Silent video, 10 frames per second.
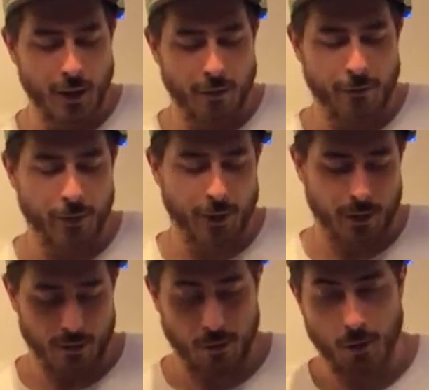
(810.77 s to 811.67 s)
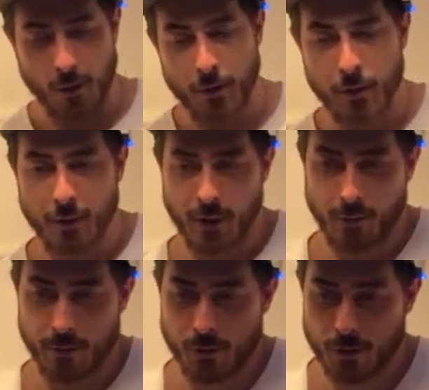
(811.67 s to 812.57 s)
felt like an eternity that I was
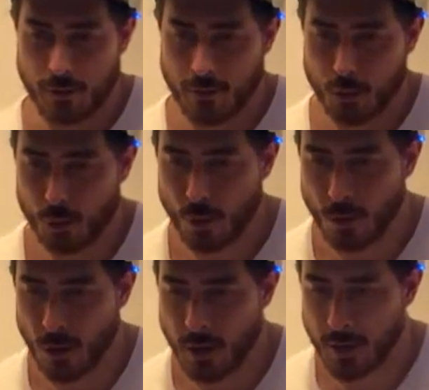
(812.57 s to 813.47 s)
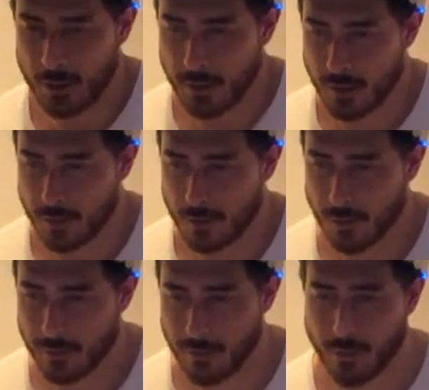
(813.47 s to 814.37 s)
just trying to hit the
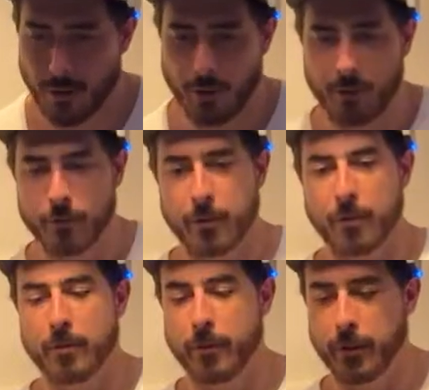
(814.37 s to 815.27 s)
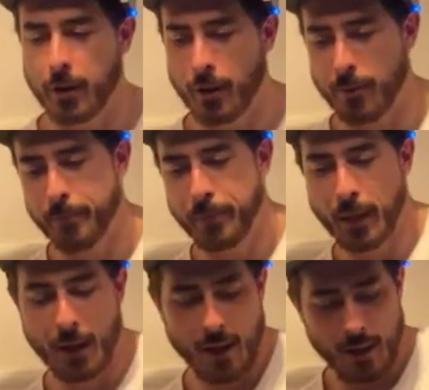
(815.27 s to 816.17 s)
toast bar over and over again
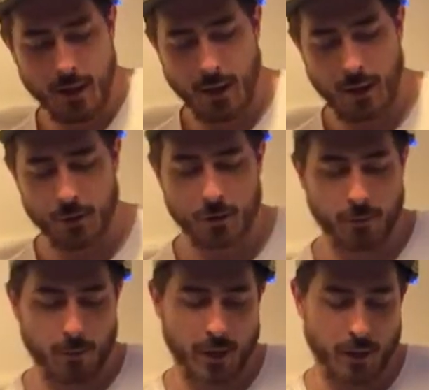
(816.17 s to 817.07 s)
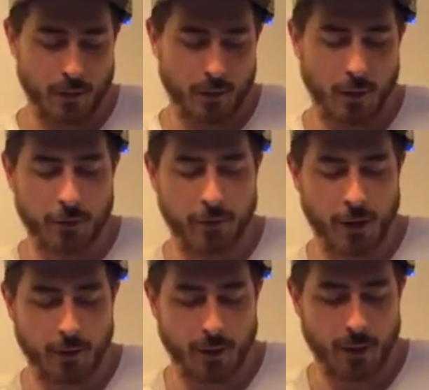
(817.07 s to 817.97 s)
and just repeatedly
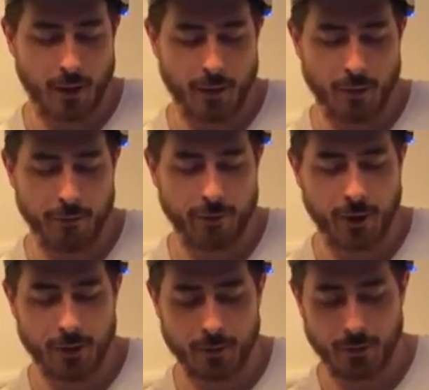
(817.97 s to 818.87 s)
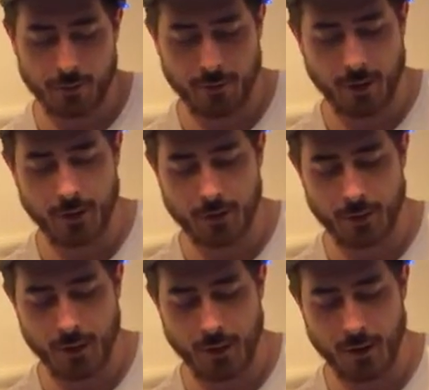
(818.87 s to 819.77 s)
failing. And then finally, I
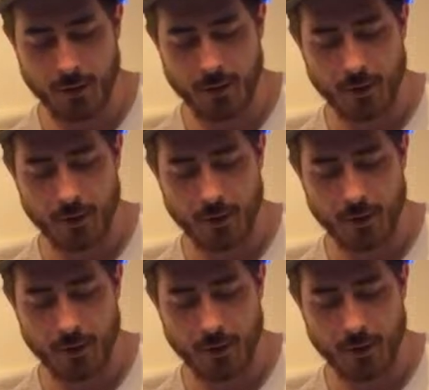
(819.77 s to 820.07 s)
hit it.